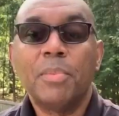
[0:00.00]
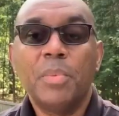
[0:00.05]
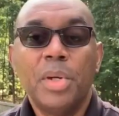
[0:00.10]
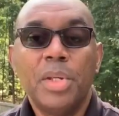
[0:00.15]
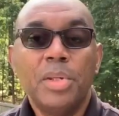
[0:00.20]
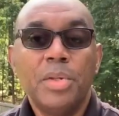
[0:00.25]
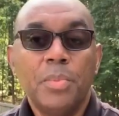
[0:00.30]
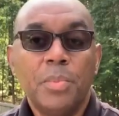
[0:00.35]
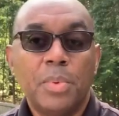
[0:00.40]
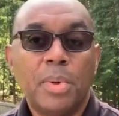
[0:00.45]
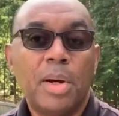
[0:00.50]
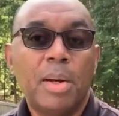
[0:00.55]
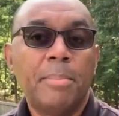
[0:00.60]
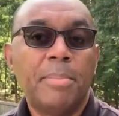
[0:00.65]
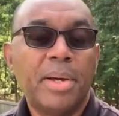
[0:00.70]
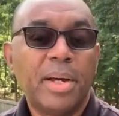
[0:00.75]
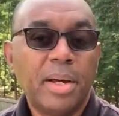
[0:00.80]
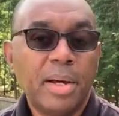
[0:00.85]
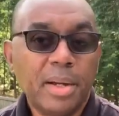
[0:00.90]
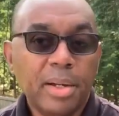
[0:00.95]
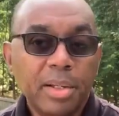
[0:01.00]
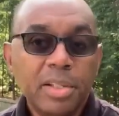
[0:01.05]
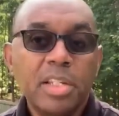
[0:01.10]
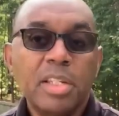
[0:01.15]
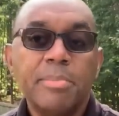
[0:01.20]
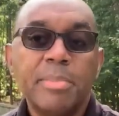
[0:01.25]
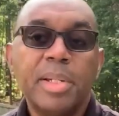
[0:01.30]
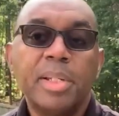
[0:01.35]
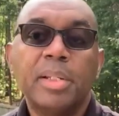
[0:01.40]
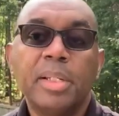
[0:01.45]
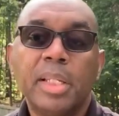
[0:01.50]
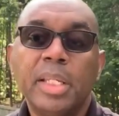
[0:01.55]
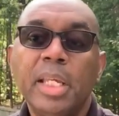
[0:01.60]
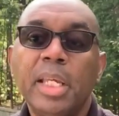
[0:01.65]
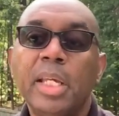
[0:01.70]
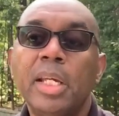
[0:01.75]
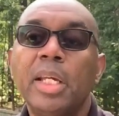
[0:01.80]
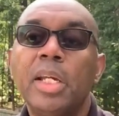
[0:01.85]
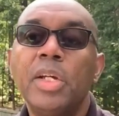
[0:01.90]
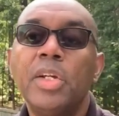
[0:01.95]
what you want, but ultimately,
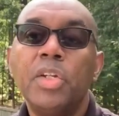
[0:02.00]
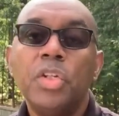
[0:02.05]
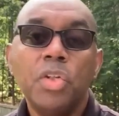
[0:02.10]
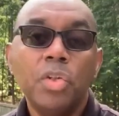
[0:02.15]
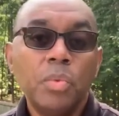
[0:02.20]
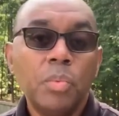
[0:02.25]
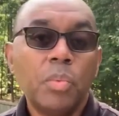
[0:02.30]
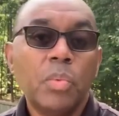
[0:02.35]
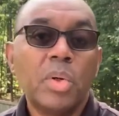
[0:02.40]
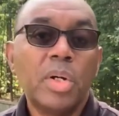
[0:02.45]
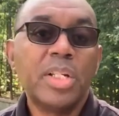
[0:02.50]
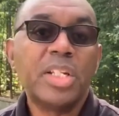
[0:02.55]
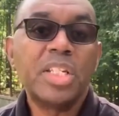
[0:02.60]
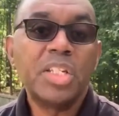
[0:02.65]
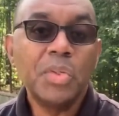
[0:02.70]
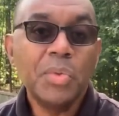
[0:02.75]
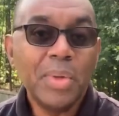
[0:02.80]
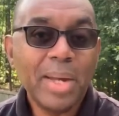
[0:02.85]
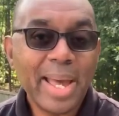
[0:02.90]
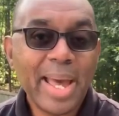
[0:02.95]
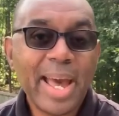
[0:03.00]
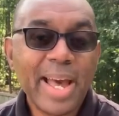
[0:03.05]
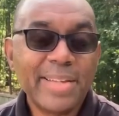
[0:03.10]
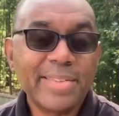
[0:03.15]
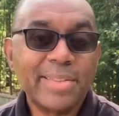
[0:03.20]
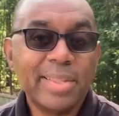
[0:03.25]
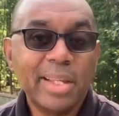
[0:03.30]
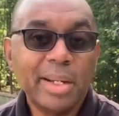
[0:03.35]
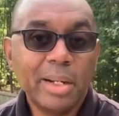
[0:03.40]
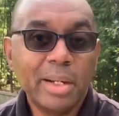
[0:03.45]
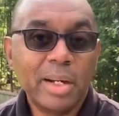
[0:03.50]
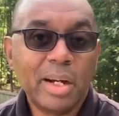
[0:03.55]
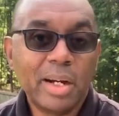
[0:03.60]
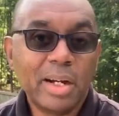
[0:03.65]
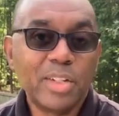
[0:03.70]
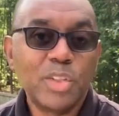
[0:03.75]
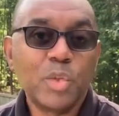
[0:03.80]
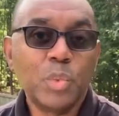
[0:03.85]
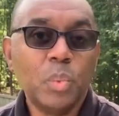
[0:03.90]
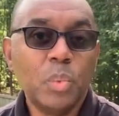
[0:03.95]
you want to ask that
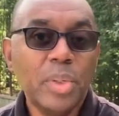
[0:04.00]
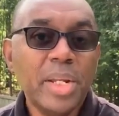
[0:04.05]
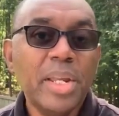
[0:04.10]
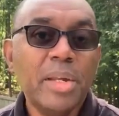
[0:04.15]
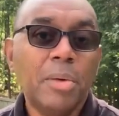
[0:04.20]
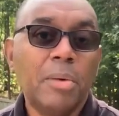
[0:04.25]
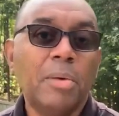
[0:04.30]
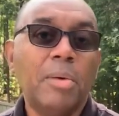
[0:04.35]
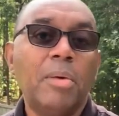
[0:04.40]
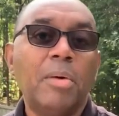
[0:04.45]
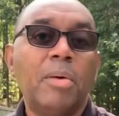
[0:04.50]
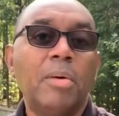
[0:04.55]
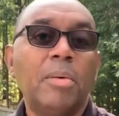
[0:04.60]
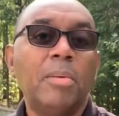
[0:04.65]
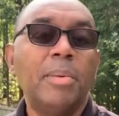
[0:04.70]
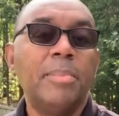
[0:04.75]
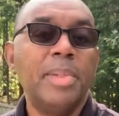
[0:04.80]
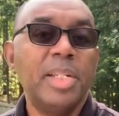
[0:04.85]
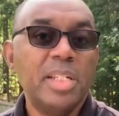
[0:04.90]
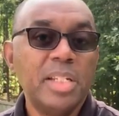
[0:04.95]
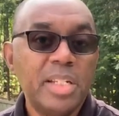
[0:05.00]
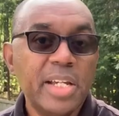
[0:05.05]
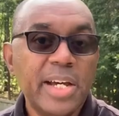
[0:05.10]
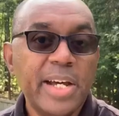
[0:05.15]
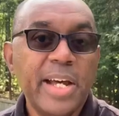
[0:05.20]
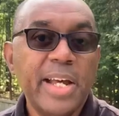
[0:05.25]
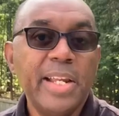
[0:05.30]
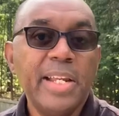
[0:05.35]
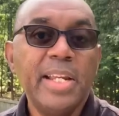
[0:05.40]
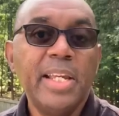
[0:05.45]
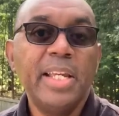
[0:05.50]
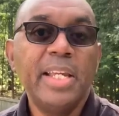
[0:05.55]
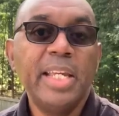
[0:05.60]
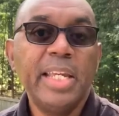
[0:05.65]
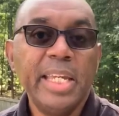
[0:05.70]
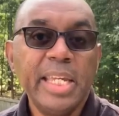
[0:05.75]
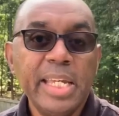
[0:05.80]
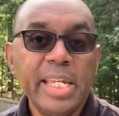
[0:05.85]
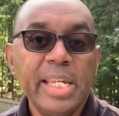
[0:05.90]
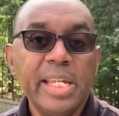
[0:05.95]
God's will be done
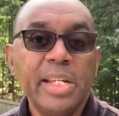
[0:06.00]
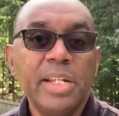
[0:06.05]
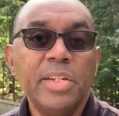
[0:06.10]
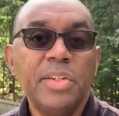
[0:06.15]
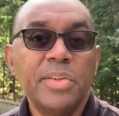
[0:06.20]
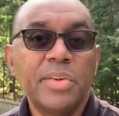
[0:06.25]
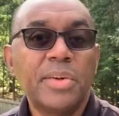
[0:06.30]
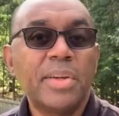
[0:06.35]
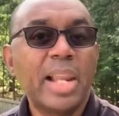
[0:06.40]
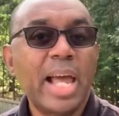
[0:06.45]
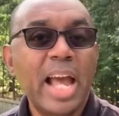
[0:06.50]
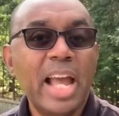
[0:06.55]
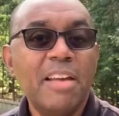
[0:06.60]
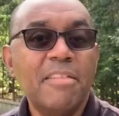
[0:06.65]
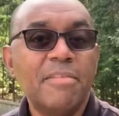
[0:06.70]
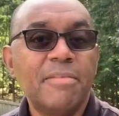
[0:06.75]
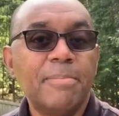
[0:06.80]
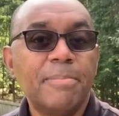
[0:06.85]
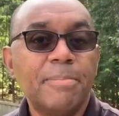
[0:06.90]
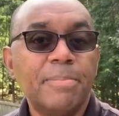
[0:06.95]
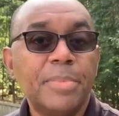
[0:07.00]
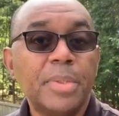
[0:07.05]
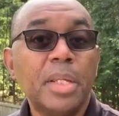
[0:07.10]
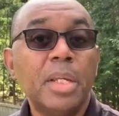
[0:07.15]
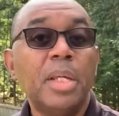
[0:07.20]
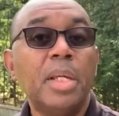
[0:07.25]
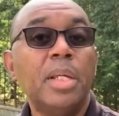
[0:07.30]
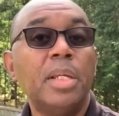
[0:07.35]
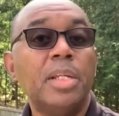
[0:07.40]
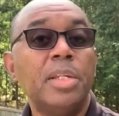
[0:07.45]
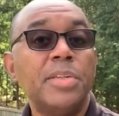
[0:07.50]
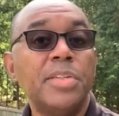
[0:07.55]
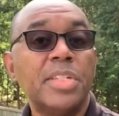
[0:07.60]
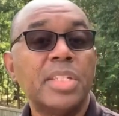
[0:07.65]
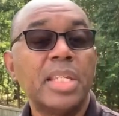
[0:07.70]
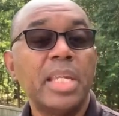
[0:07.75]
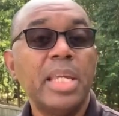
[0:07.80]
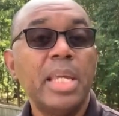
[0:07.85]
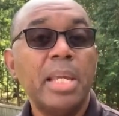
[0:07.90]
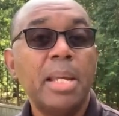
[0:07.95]
in your life. You
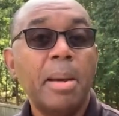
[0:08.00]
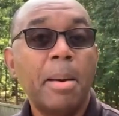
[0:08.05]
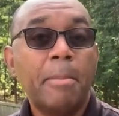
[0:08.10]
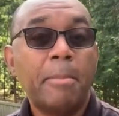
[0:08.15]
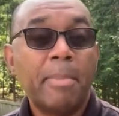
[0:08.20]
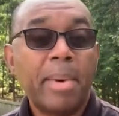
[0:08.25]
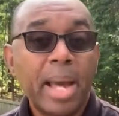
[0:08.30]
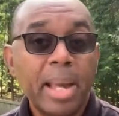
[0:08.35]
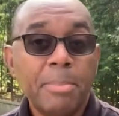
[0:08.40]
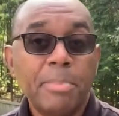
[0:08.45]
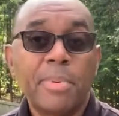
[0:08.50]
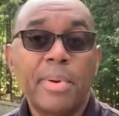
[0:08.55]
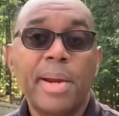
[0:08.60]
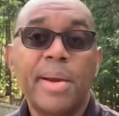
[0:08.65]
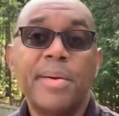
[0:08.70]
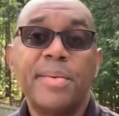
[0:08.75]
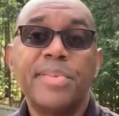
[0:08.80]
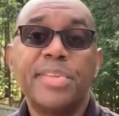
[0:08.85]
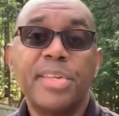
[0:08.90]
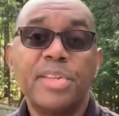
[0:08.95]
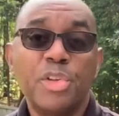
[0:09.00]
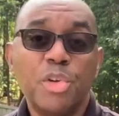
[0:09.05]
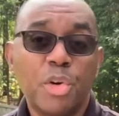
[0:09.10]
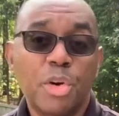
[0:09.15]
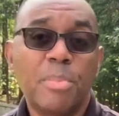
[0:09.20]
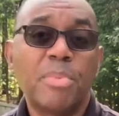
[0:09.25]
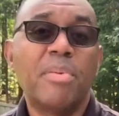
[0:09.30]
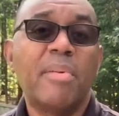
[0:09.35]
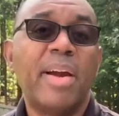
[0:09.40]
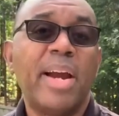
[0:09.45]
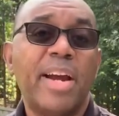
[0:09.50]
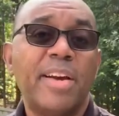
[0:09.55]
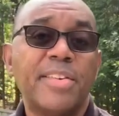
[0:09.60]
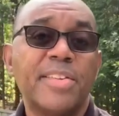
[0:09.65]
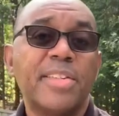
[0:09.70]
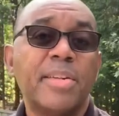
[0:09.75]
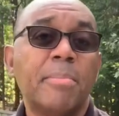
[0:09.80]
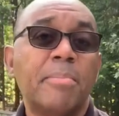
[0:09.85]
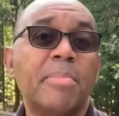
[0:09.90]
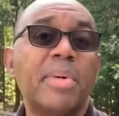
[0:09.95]
see, my prayers and your
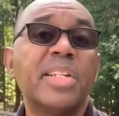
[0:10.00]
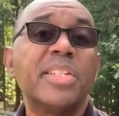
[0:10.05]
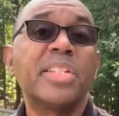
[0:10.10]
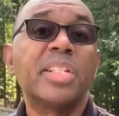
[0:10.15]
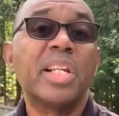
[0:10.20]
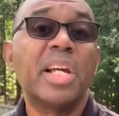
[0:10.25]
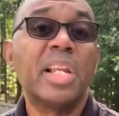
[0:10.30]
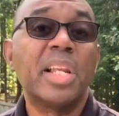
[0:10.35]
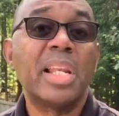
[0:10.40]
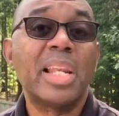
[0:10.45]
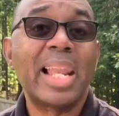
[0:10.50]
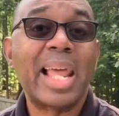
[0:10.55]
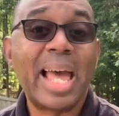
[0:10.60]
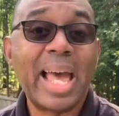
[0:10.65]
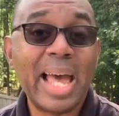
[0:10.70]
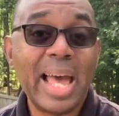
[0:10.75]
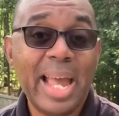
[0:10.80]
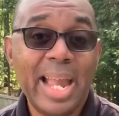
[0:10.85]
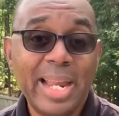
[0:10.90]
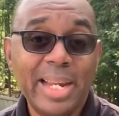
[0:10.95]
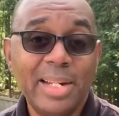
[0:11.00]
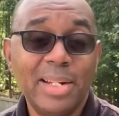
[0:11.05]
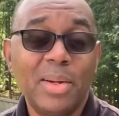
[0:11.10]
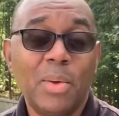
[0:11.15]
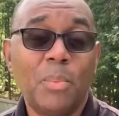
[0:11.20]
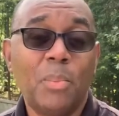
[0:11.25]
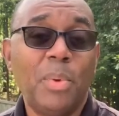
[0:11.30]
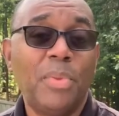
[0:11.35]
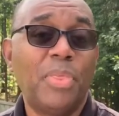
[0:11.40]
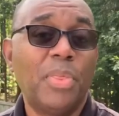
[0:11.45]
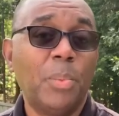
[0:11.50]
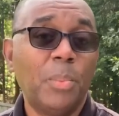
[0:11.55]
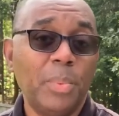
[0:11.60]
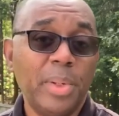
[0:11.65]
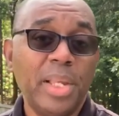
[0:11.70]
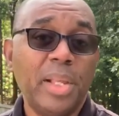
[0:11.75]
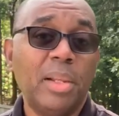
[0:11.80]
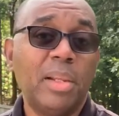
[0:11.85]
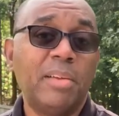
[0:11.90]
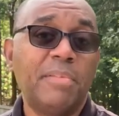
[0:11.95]
prayers must align with the
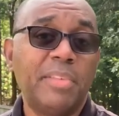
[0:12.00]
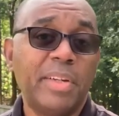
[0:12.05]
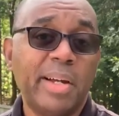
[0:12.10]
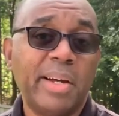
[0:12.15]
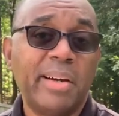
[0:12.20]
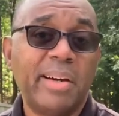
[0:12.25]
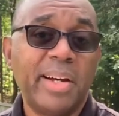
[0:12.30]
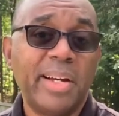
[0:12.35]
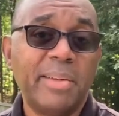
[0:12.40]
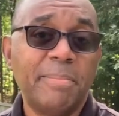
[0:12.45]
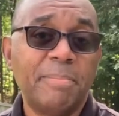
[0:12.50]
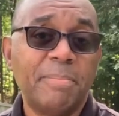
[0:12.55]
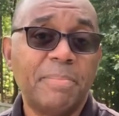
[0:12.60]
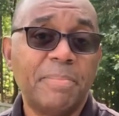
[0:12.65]
will of God.